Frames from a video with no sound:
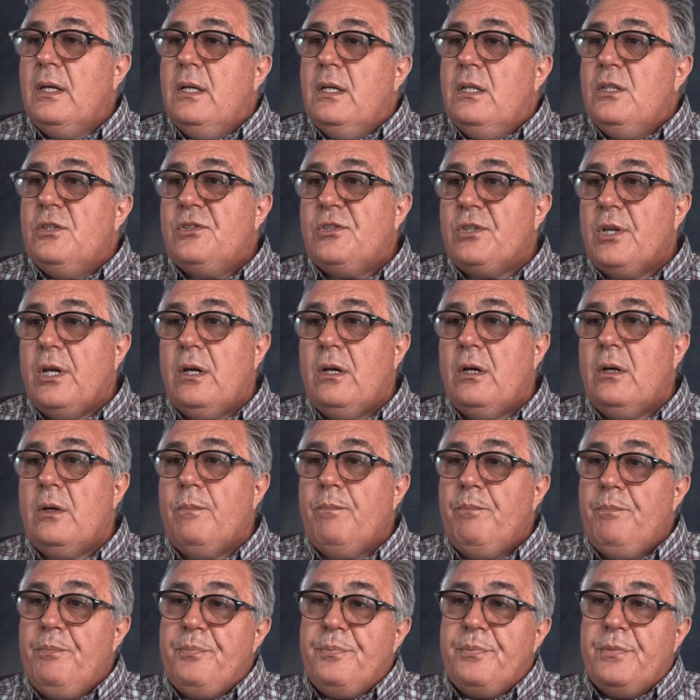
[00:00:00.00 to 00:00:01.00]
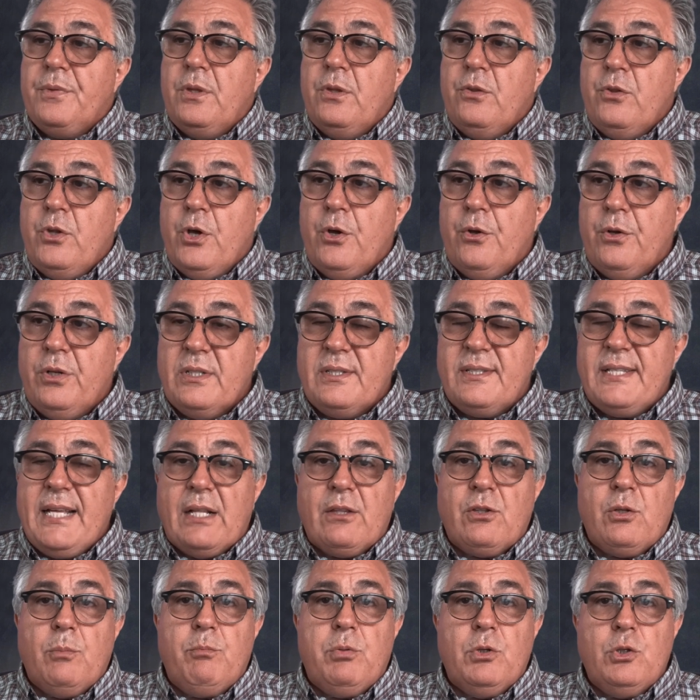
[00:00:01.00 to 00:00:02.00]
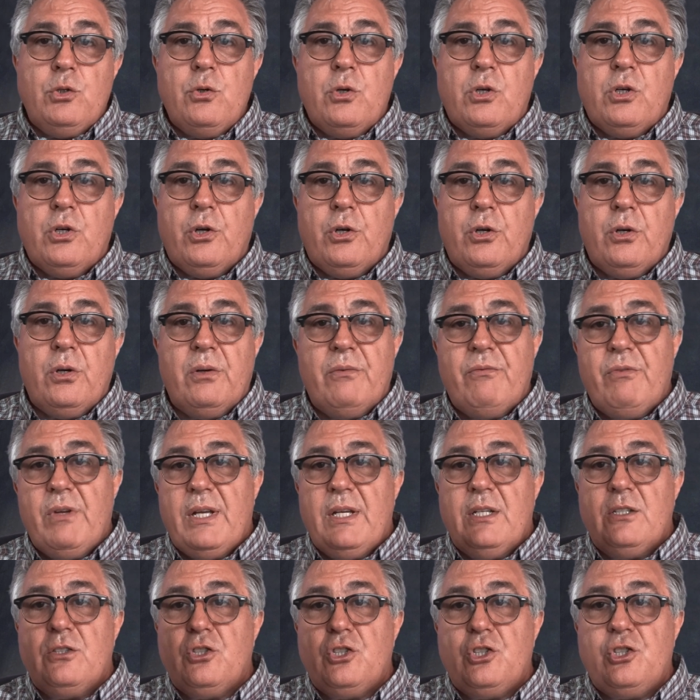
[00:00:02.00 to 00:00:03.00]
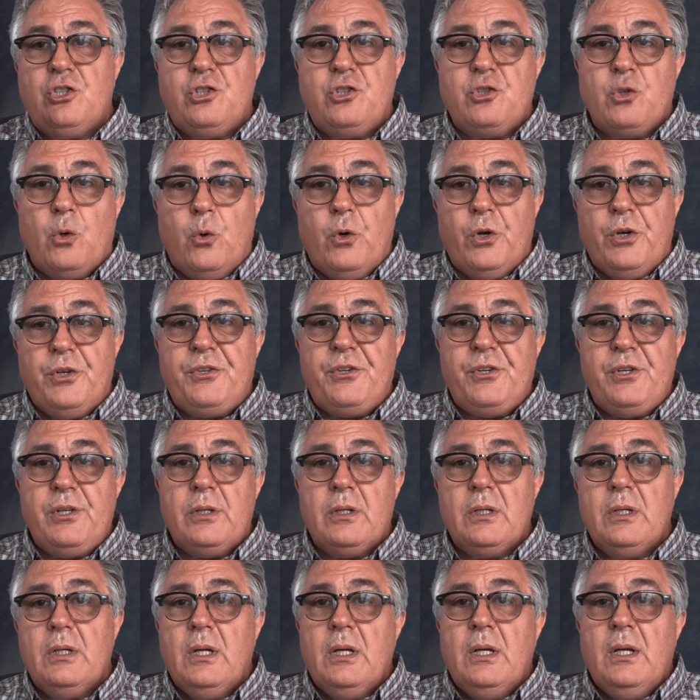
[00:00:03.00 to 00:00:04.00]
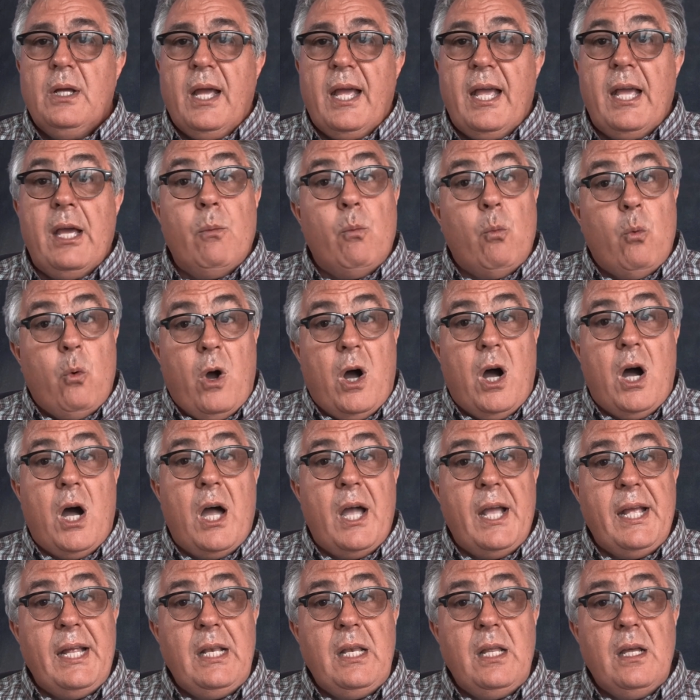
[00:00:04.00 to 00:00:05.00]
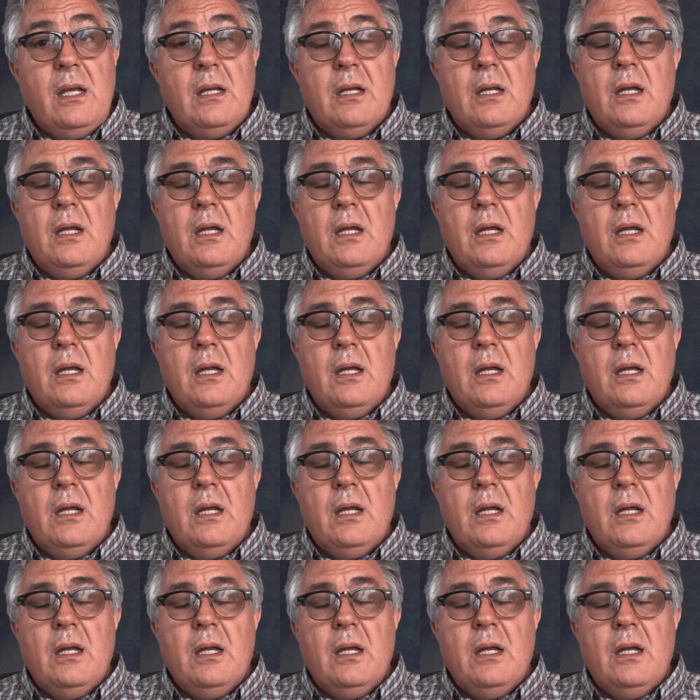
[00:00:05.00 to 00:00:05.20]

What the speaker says: So notice that the blue curve is short and wide,